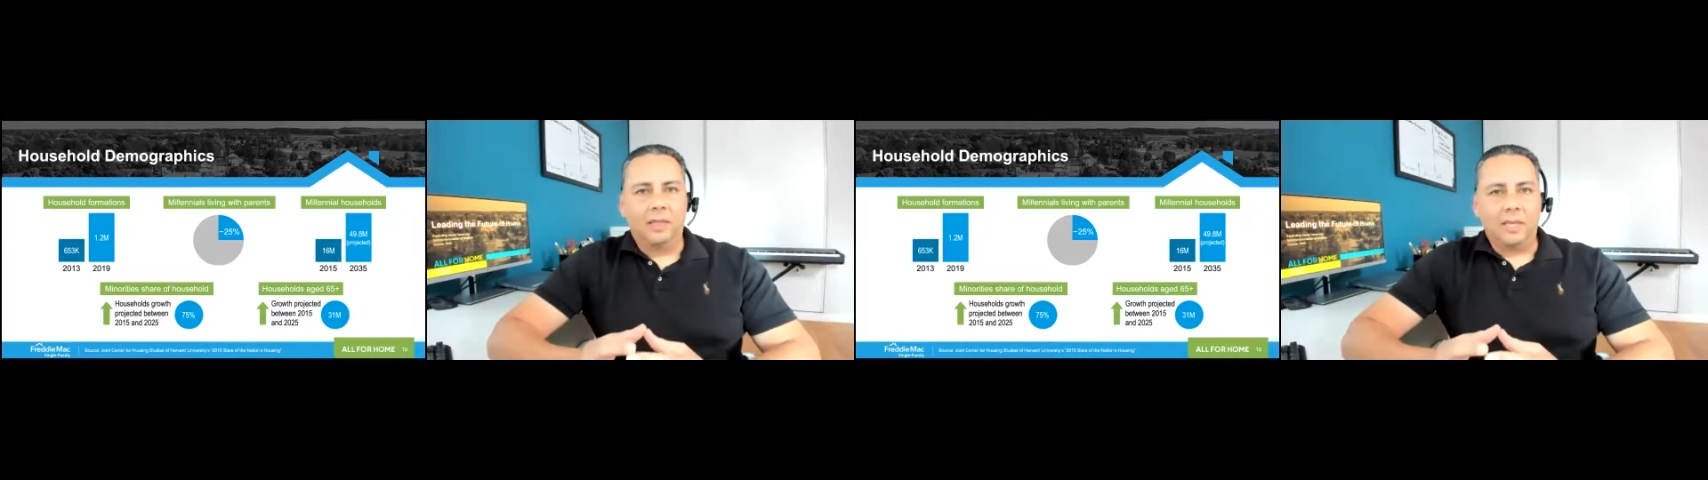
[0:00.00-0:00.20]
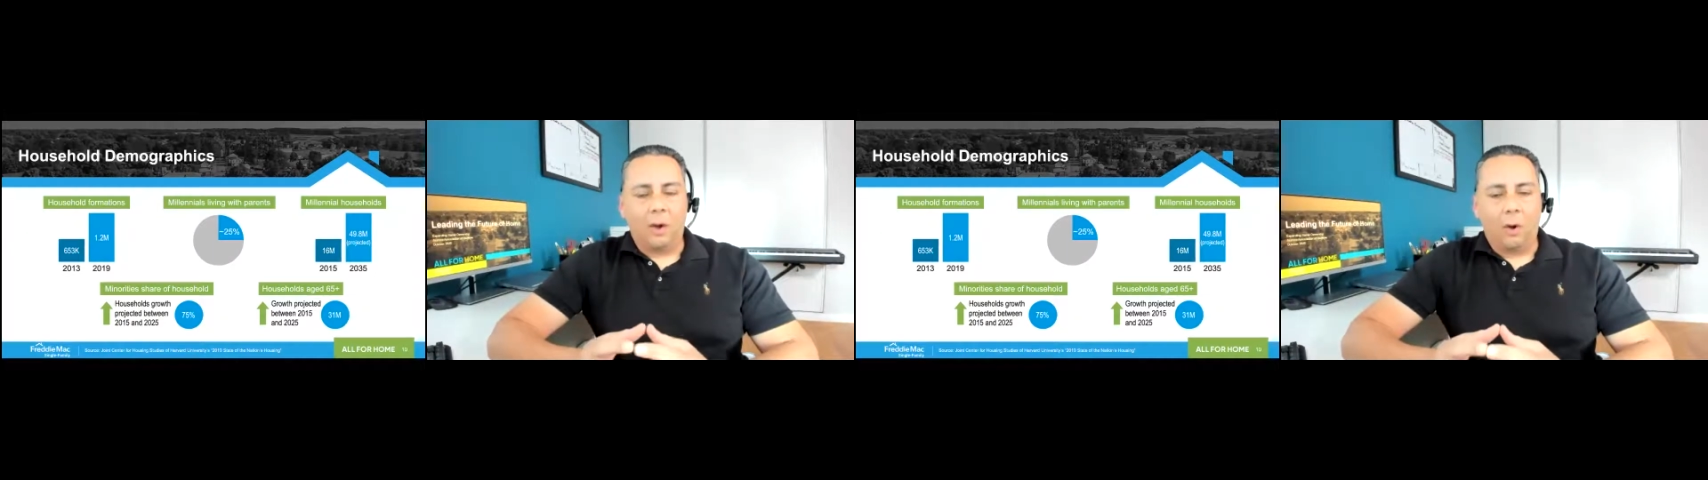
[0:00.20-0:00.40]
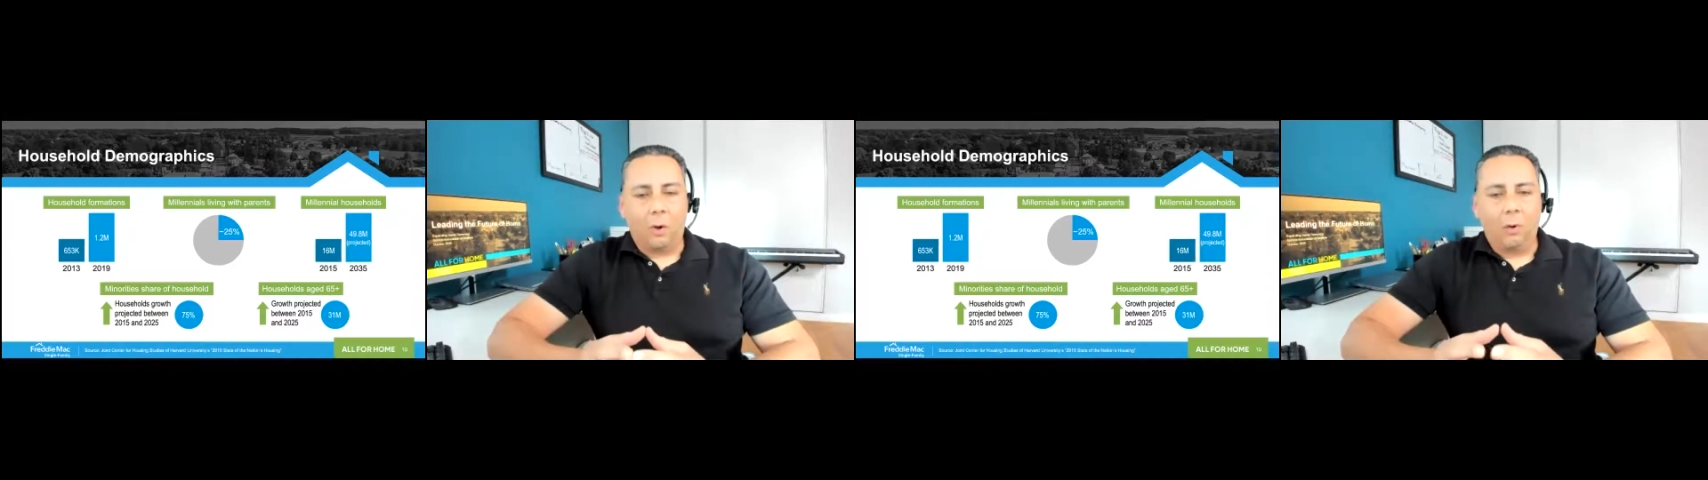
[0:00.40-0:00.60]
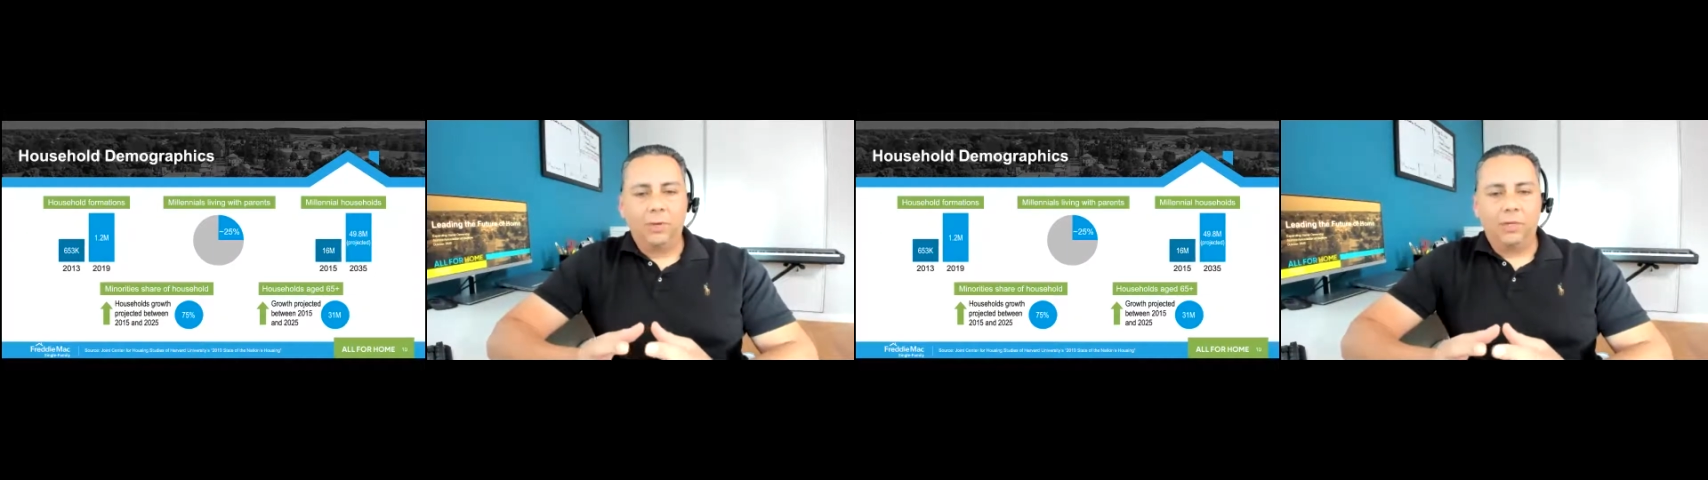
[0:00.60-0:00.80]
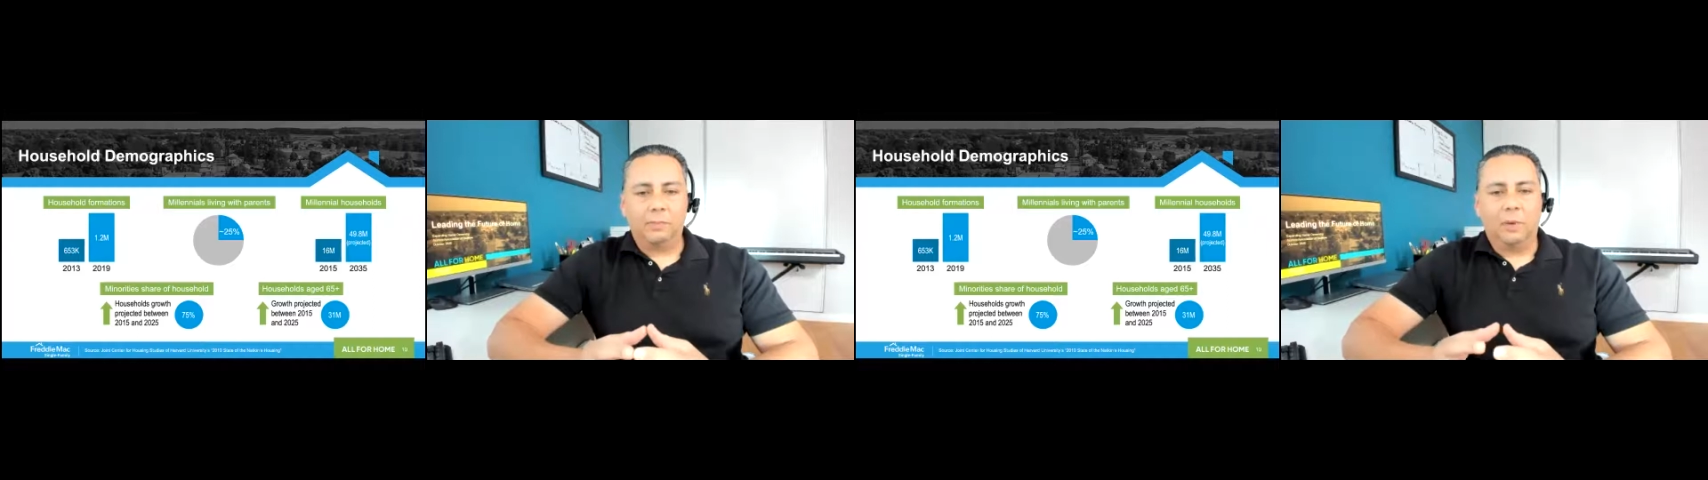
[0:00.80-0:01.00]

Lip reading: the oldest